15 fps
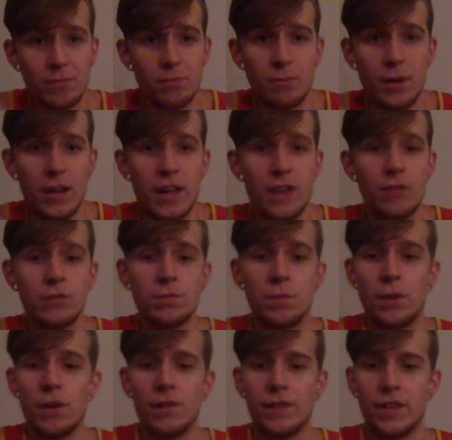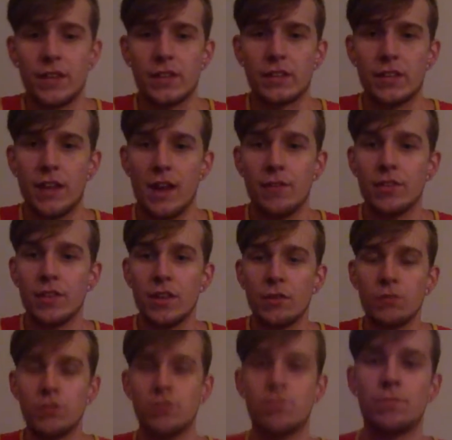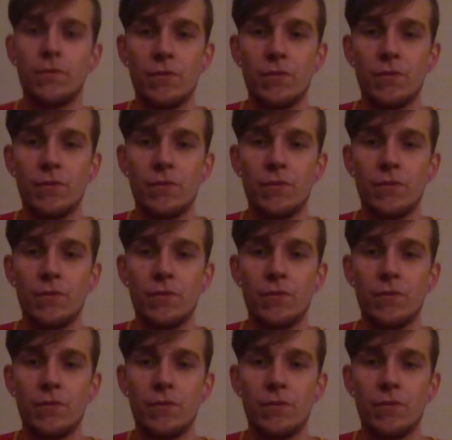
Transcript: but it was perfect. Everything was